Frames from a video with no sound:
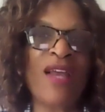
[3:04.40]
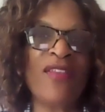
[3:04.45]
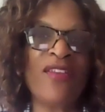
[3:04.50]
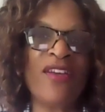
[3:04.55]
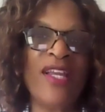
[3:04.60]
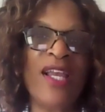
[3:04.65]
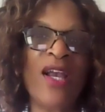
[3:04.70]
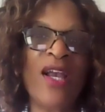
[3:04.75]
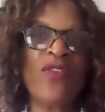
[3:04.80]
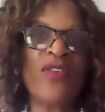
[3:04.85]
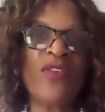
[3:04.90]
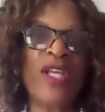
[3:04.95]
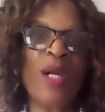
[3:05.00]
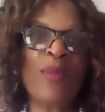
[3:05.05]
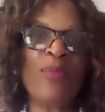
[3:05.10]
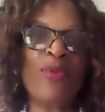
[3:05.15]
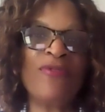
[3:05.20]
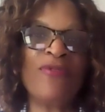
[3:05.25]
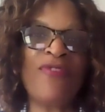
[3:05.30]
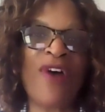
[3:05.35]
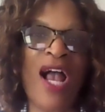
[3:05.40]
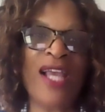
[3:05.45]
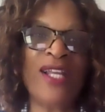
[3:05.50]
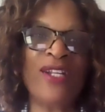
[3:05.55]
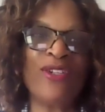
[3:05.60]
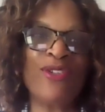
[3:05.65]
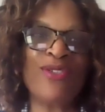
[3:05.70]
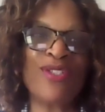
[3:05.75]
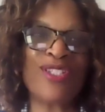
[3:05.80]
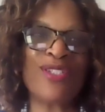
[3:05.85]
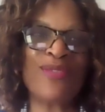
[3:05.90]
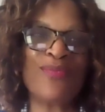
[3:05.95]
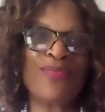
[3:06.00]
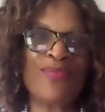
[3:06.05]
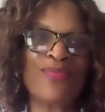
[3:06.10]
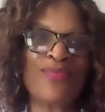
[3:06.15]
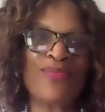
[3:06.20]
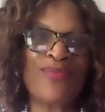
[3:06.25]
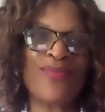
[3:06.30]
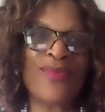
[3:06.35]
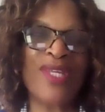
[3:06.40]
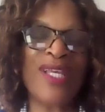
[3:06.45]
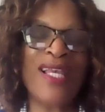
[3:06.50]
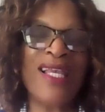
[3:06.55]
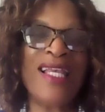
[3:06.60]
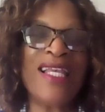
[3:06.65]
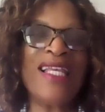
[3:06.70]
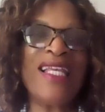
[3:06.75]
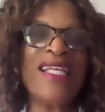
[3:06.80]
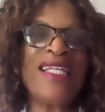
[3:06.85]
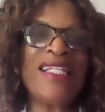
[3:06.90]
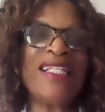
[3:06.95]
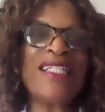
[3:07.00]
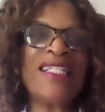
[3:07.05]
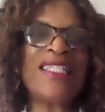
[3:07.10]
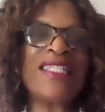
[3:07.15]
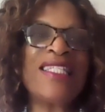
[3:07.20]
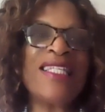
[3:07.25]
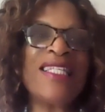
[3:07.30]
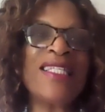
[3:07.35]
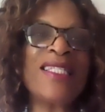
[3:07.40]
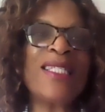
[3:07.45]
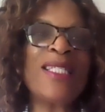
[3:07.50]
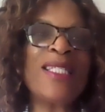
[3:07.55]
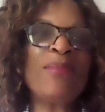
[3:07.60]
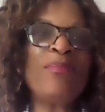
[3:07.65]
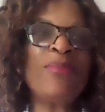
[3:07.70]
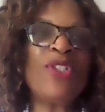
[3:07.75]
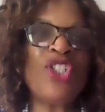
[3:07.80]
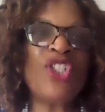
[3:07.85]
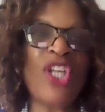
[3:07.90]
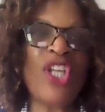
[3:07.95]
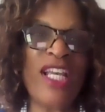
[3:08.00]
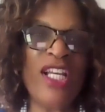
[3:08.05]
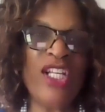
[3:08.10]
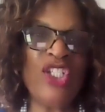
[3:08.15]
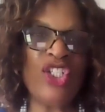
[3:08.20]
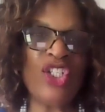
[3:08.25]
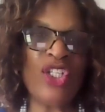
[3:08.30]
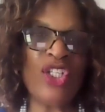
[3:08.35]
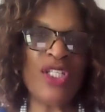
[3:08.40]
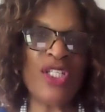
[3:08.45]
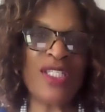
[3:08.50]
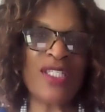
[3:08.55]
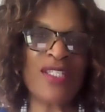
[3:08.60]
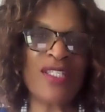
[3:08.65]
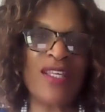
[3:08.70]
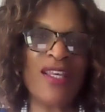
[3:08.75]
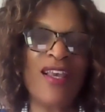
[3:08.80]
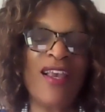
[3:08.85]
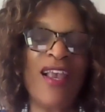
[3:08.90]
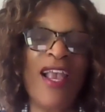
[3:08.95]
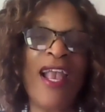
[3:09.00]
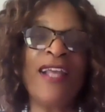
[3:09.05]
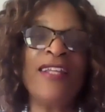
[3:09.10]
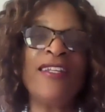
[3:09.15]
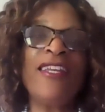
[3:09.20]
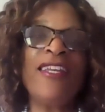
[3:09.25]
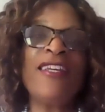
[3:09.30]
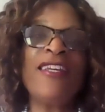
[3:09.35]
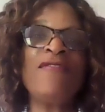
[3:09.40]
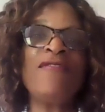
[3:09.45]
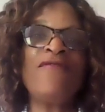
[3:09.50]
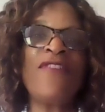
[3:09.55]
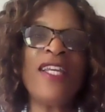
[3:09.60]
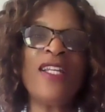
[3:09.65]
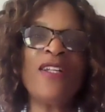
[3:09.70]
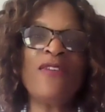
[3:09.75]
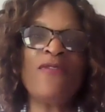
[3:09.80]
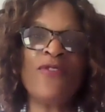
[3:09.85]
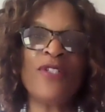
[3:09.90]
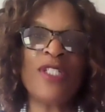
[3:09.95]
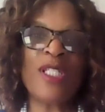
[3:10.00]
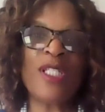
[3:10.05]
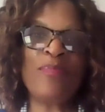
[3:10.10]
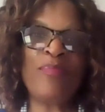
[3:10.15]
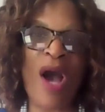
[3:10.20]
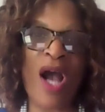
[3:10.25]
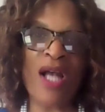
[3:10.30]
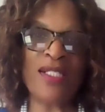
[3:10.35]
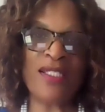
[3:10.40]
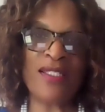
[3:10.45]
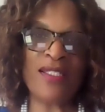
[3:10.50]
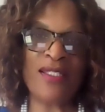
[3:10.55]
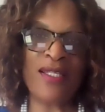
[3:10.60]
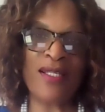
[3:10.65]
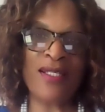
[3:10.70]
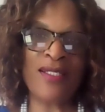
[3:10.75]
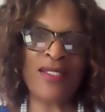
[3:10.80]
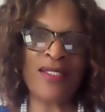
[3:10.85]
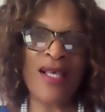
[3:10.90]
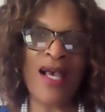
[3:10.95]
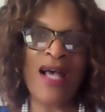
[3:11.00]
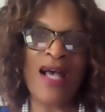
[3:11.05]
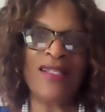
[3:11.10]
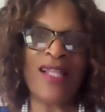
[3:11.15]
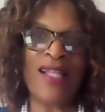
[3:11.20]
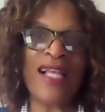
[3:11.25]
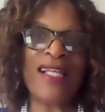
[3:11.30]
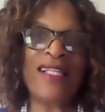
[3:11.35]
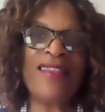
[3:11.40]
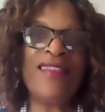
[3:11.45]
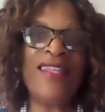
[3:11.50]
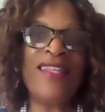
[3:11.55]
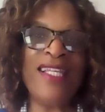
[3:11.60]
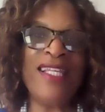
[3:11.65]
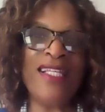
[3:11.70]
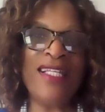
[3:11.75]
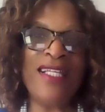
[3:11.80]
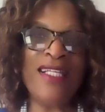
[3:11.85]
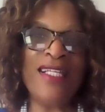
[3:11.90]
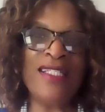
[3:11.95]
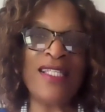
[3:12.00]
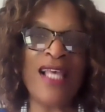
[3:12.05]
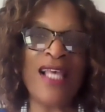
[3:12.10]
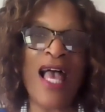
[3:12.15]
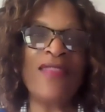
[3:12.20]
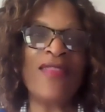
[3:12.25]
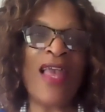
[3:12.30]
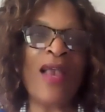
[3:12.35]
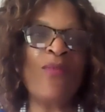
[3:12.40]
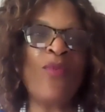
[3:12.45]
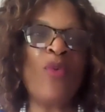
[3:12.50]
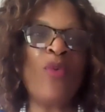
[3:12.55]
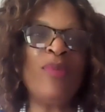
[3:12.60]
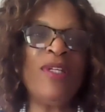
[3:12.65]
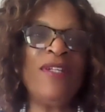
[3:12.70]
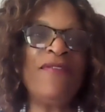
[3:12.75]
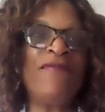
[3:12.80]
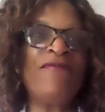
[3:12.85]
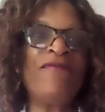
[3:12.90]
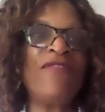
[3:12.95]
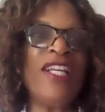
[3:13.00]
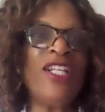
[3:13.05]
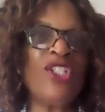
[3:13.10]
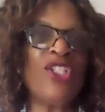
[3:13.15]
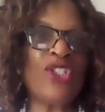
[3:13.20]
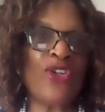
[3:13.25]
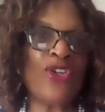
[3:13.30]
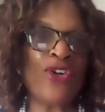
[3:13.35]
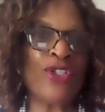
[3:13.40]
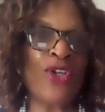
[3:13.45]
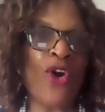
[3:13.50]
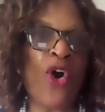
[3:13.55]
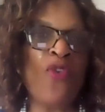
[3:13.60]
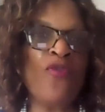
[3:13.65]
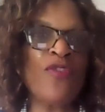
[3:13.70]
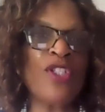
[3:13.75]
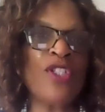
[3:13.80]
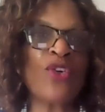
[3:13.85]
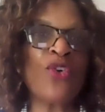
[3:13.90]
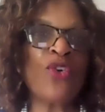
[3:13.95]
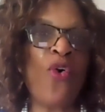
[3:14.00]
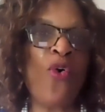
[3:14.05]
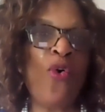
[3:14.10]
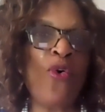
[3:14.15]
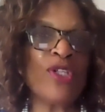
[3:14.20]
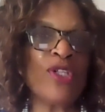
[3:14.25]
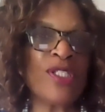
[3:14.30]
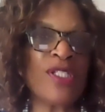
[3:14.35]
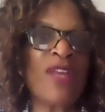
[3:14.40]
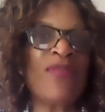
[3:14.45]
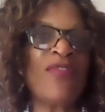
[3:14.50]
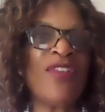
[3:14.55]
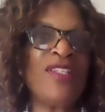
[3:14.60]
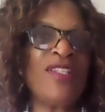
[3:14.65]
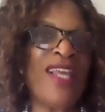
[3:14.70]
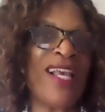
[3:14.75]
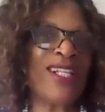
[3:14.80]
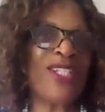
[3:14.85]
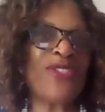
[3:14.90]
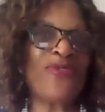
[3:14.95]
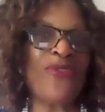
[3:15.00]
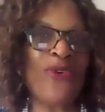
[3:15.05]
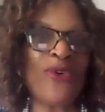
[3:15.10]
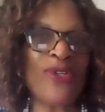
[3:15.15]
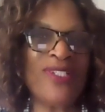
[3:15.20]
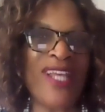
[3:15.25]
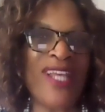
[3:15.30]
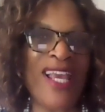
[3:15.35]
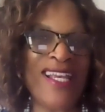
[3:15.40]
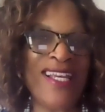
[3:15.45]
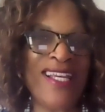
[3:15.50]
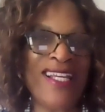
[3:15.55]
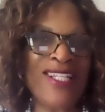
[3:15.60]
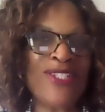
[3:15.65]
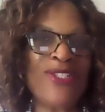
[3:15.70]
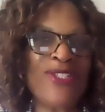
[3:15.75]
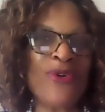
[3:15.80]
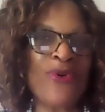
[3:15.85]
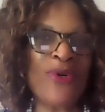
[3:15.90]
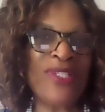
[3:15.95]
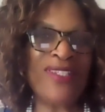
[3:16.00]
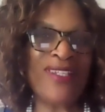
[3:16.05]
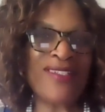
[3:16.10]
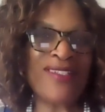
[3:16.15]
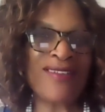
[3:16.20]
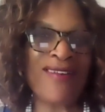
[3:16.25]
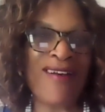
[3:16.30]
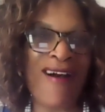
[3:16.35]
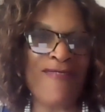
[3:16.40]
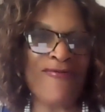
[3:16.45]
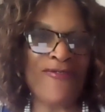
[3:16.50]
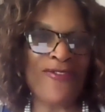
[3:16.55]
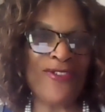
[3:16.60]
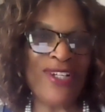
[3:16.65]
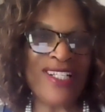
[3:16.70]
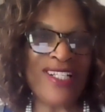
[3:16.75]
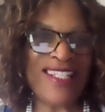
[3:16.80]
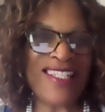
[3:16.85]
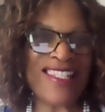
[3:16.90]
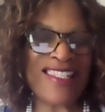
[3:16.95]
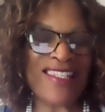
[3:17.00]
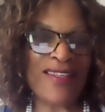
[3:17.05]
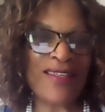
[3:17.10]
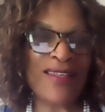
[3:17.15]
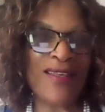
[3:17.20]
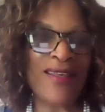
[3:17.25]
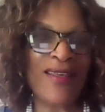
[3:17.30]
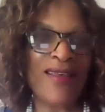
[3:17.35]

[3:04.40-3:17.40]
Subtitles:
by their healthcare providers. It is system changes and innovative responses like these that will be featured over the course of the next 4 days during this conference.